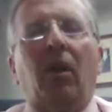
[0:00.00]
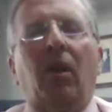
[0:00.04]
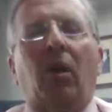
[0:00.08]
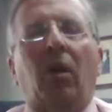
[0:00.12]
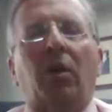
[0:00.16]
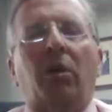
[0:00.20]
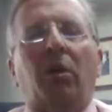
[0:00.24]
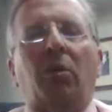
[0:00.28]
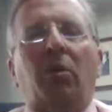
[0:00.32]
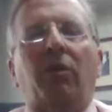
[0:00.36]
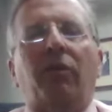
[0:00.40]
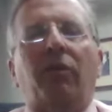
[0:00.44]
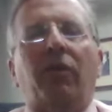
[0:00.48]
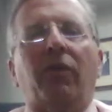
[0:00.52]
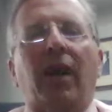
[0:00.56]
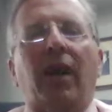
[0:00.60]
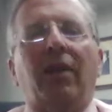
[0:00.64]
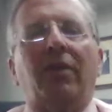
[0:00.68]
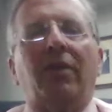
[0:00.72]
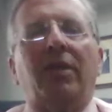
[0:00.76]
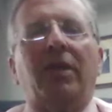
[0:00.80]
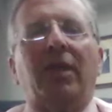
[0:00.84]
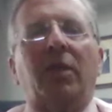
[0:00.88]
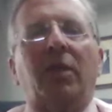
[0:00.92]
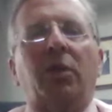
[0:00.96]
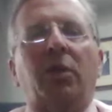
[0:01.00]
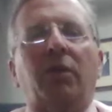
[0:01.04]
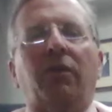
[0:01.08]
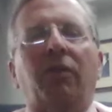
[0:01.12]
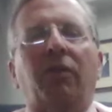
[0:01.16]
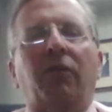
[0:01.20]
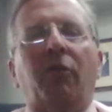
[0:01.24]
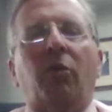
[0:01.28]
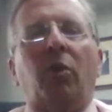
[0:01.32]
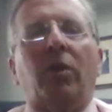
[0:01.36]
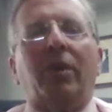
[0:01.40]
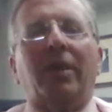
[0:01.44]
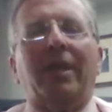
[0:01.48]
Article 5, Section
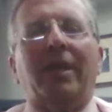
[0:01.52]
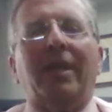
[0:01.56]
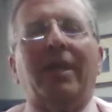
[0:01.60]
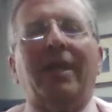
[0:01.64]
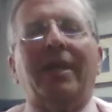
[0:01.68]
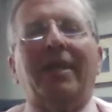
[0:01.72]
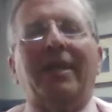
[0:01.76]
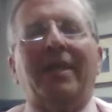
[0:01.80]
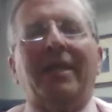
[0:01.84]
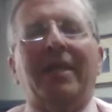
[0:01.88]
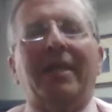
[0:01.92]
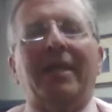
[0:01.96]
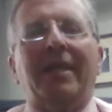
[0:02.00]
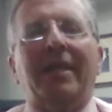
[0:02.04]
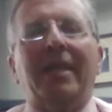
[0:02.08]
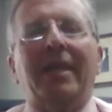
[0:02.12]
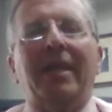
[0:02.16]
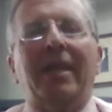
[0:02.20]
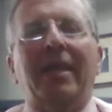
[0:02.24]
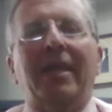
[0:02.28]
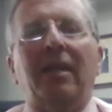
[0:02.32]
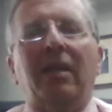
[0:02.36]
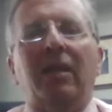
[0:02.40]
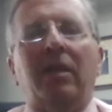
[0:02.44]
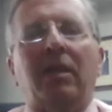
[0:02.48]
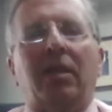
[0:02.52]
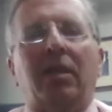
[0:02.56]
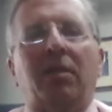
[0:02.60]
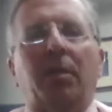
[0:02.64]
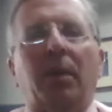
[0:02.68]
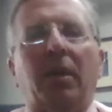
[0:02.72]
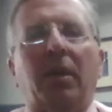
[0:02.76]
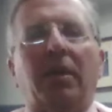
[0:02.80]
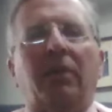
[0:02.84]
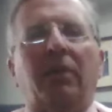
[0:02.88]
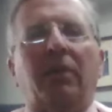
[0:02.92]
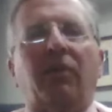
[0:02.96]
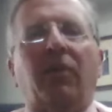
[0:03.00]
14C
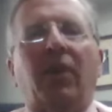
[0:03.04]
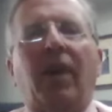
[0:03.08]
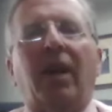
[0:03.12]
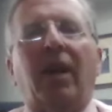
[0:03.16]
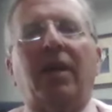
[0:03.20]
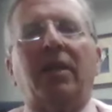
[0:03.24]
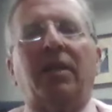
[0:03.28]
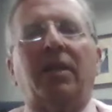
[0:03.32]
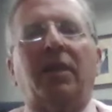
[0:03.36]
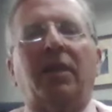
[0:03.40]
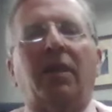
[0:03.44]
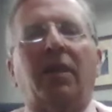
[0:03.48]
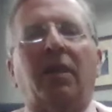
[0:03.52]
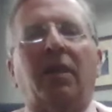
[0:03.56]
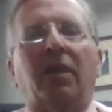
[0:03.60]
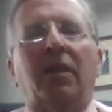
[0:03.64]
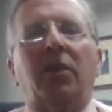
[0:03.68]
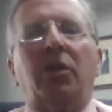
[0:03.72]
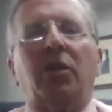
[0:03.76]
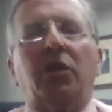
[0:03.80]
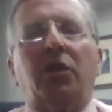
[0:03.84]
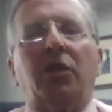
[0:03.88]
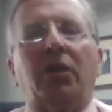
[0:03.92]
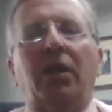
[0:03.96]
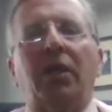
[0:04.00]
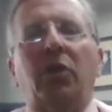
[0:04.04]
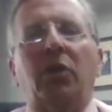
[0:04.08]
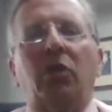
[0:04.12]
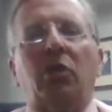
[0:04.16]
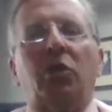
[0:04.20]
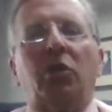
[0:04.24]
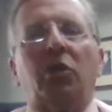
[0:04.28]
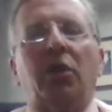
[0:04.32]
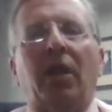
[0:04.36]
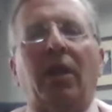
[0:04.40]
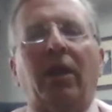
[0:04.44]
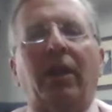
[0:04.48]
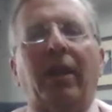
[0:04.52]
specifies that the legislature
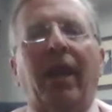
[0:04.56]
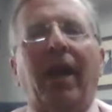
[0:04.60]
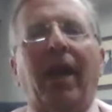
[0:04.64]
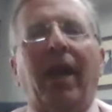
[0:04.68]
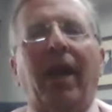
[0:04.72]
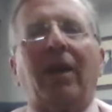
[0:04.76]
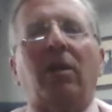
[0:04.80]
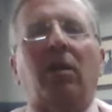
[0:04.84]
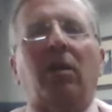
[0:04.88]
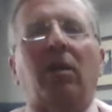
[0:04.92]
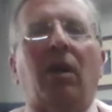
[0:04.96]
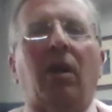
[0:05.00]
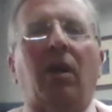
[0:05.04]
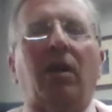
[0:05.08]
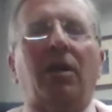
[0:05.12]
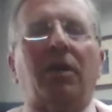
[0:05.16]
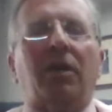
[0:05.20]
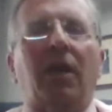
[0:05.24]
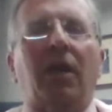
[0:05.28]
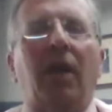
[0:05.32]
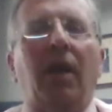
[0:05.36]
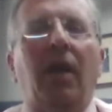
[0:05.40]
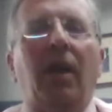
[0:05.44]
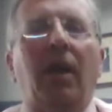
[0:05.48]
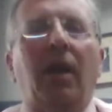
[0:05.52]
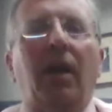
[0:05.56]
shall enact laws